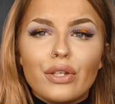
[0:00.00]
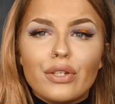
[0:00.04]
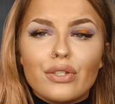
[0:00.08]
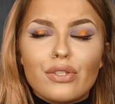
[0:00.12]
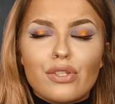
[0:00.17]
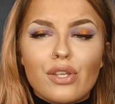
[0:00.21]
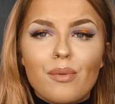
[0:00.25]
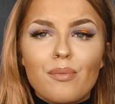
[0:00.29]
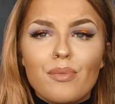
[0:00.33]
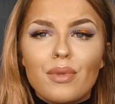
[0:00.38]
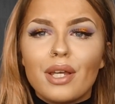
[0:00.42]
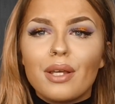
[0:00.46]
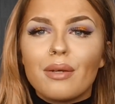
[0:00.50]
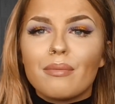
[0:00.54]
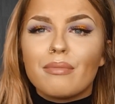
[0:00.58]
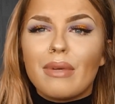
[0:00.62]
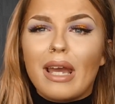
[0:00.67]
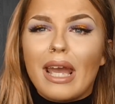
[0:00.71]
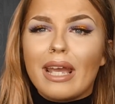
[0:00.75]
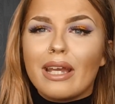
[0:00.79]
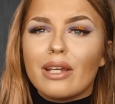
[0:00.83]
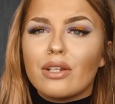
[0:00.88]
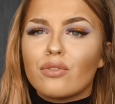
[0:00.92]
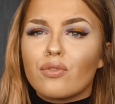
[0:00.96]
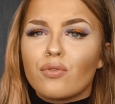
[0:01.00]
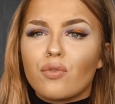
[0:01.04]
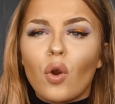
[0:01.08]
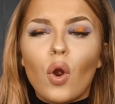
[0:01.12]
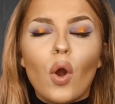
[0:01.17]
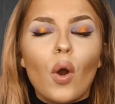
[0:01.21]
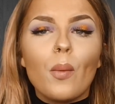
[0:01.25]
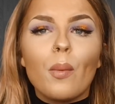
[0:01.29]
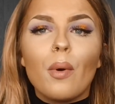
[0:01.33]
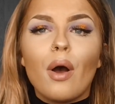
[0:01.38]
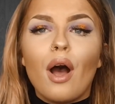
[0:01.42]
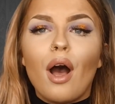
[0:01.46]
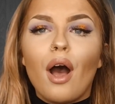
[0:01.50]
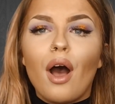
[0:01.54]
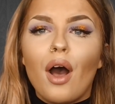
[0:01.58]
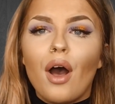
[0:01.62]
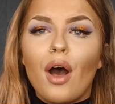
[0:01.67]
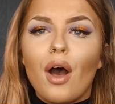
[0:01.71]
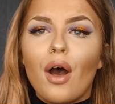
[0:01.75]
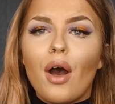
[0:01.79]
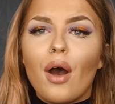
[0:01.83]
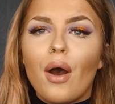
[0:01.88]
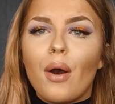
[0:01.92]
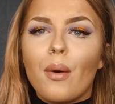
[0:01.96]
something made from
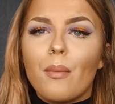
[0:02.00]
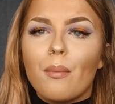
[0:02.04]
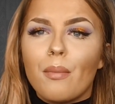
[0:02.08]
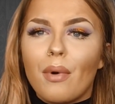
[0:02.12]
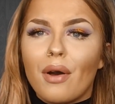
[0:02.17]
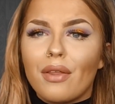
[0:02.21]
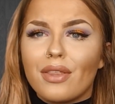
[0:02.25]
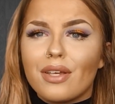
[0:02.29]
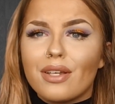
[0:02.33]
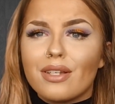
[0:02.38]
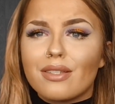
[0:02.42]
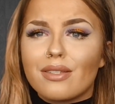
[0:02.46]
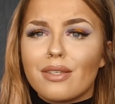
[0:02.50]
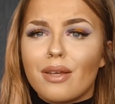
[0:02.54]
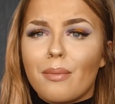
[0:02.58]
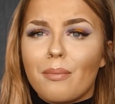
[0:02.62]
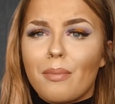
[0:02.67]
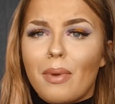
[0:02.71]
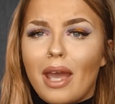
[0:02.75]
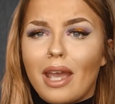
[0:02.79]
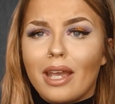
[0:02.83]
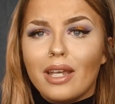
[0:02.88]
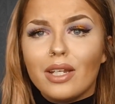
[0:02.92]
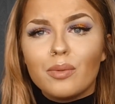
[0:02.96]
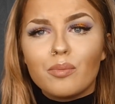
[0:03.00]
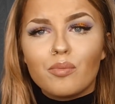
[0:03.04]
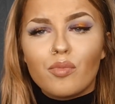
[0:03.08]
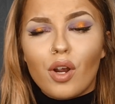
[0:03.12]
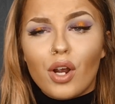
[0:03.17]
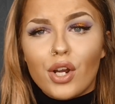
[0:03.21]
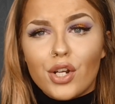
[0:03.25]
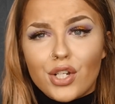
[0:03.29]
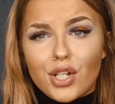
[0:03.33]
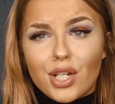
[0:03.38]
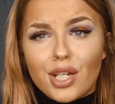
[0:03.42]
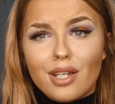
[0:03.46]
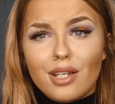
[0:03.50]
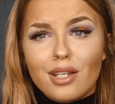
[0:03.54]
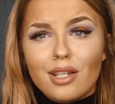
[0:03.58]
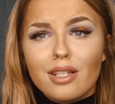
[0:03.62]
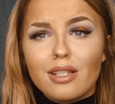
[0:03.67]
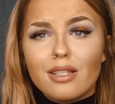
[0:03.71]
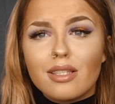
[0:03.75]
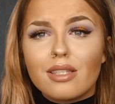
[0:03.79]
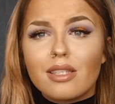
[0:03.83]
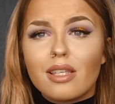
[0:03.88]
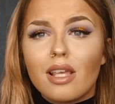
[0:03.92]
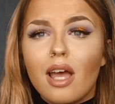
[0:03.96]
her mother's
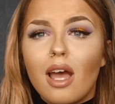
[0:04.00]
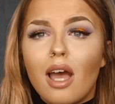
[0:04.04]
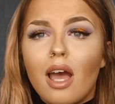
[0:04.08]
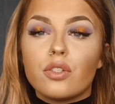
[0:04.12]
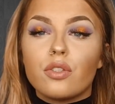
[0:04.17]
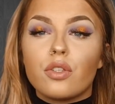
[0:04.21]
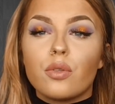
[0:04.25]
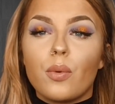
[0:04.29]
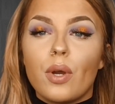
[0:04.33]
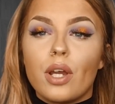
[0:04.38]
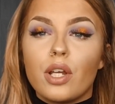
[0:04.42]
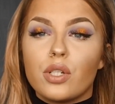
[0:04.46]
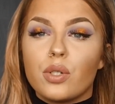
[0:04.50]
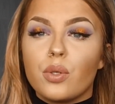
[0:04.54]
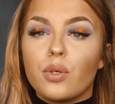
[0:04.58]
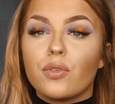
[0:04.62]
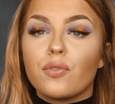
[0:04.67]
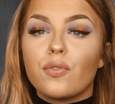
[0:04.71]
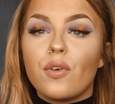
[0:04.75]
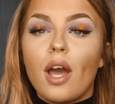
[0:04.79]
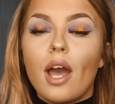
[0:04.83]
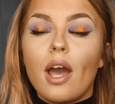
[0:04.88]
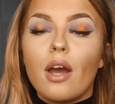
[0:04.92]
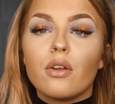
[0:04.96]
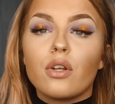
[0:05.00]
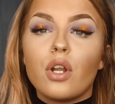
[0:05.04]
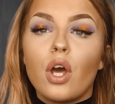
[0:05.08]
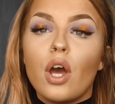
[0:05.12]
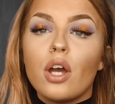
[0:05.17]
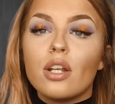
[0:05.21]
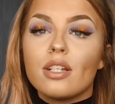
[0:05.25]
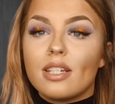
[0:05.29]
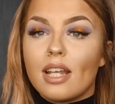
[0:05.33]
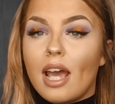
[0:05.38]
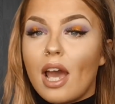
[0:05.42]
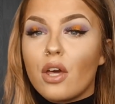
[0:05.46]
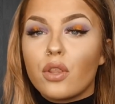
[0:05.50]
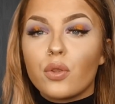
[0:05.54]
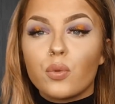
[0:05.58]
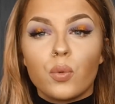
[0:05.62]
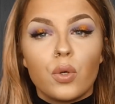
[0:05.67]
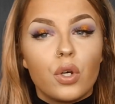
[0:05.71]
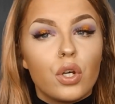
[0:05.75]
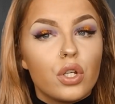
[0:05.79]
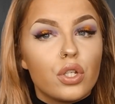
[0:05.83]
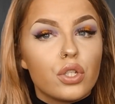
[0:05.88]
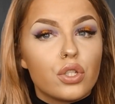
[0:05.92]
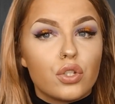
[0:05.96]
paintbrushes. So the way she was found, her death
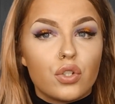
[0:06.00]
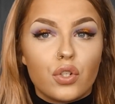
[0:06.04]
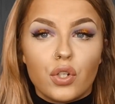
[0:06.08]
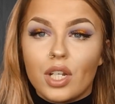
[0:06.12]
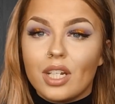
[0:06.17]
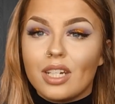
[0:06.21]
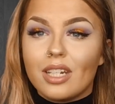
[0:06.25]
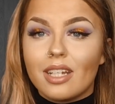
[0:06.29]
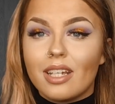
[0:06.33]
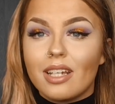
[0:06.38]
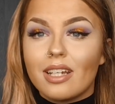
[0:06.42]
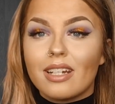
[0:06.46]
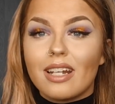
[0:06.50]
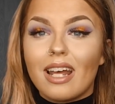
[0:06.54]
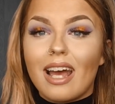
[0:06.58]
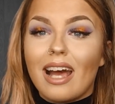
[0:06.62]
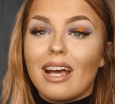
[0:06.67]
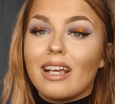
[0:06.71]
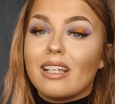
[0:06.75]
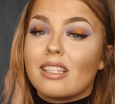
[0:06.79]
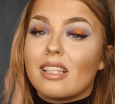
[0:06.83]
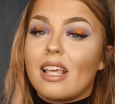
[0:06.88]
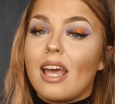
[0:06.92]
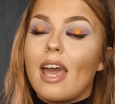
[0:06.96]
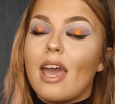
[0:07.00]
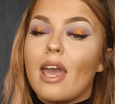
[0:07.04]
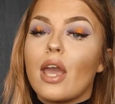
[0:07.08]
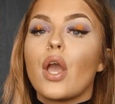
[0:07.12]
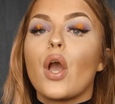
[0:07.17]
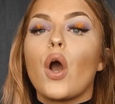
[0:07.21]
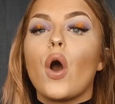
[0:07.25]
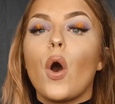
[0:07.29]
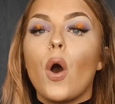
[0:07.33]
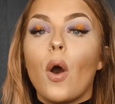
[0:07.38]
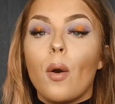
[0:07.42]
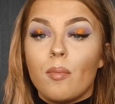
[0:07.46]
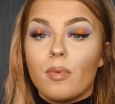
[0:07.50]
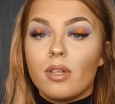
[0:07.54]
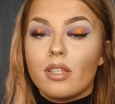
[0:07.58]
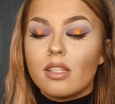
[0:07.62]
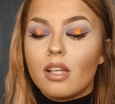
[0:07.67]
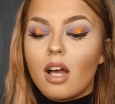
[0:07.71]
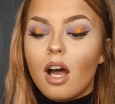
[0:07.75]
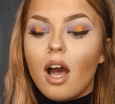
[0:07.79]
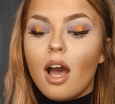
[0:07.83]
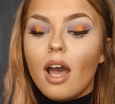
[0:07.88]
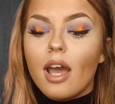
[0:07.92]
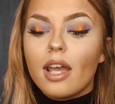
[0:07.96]
was treated as a
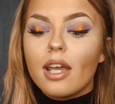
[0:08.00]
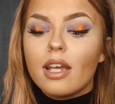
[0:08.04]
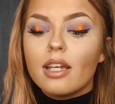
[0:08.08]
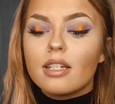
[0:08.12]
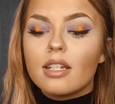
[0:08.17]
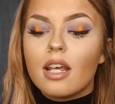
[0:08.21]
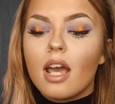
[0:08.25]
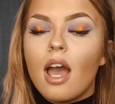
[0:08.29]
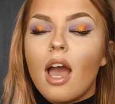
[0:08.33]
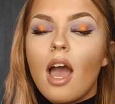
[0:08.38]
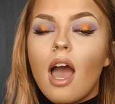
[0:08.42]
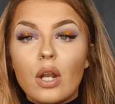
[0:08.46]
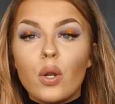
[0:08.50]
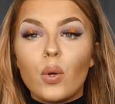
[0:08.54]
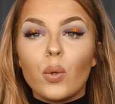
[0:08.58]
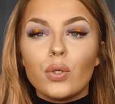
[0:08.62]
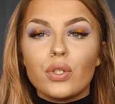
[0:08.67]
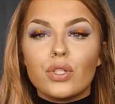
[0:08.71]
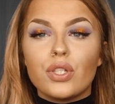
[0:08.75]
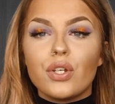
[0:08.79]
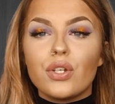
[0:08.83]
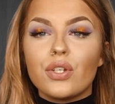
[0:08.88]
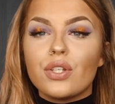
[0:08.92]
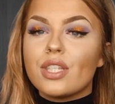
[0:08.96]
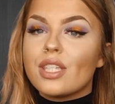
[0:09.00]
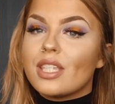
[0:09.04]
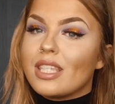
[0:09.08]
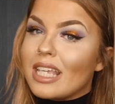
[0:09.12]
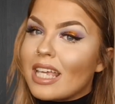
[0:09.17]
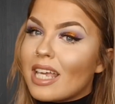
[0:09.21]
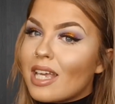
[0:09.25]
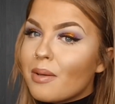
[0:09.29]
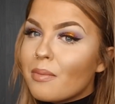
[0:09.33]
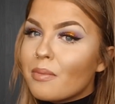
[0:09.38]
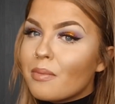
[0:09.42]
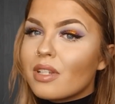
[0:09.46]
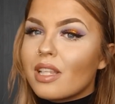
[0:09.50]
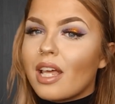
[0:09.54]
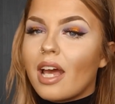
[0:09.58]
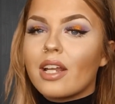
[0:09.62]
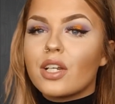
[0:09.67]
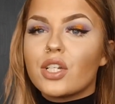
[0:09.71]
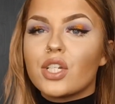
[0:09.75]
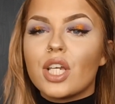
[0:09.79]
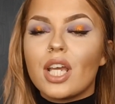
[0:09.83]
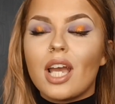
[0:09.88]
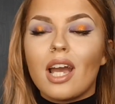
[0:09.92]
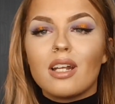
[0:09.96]
homicide. It also seemed
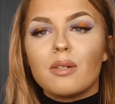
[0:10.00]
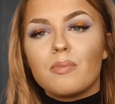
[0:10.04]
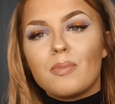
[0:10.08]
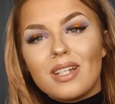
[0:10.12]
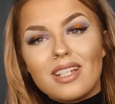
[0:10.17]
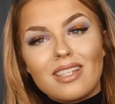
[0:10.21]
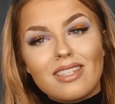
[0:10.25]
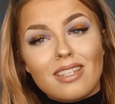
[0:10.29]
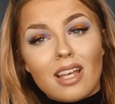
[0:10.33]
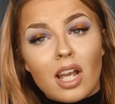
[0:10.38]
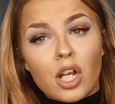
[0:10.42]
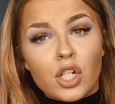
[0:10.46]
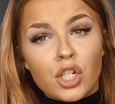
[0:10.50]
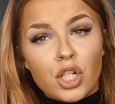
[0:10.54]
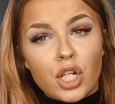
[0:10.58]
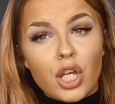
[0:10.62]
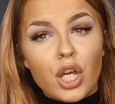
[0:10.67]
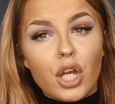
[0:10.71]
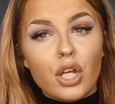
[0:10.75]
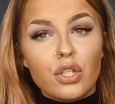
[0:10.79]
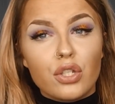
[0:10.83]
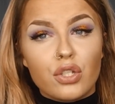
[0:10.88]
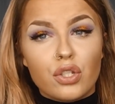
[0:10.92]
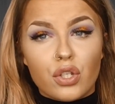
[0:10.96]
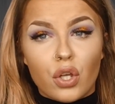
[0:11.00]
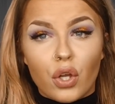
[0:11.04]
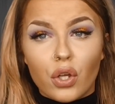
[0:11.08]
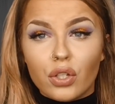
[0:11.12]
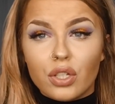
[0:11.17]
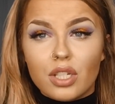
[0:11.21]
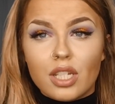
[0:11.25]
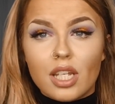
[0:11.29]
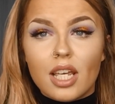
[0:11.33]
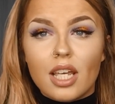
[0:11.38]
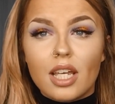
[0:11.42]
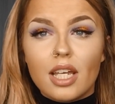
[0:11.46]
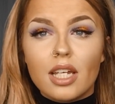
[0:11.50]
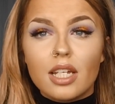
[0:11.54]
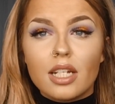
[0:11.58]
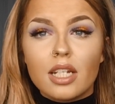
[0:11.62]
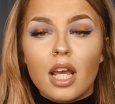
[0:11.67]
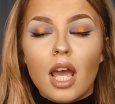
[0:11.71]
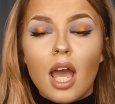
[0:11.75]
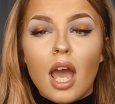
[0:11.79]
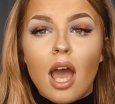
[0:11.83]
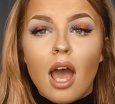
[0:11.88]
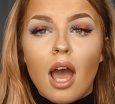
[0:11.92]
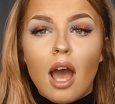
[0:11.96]
that she had been sexually assaulted.
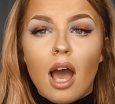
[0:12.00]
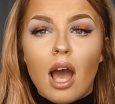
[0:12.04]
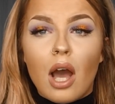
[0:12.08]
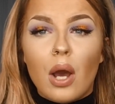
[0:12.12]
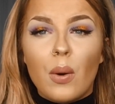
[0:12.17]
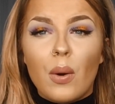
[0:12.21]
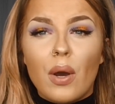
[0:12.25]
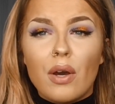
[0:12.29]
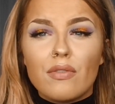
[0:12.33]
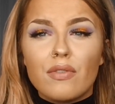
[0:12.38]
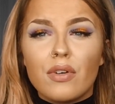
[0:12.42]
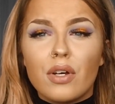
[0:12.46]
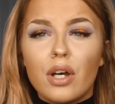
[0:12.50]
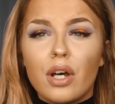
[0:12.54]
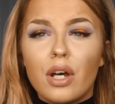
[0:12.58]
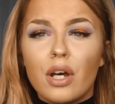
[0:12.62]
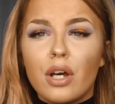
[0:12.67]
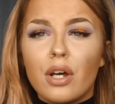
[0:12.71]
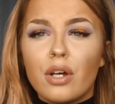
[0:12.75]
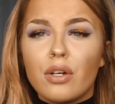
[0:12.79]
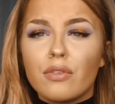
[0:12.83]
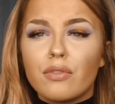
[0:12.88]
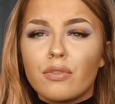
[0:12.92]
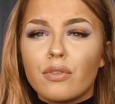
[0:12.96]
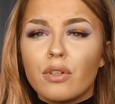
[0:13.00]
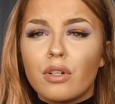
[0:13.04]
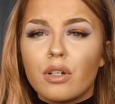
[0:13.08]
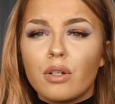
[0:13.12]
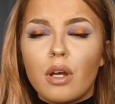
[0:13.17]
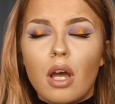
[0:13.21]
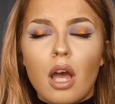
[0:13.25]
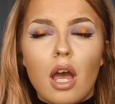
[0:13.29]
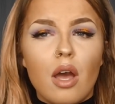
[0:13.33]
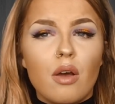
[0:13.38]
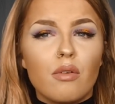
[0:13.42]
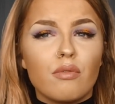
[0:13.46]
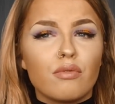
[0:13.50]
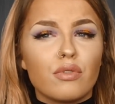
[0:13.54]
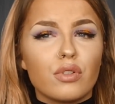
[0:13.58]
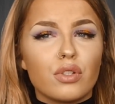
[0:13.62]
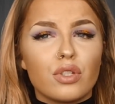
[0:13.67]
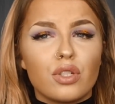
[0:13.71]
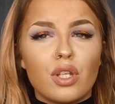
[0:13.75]
However, for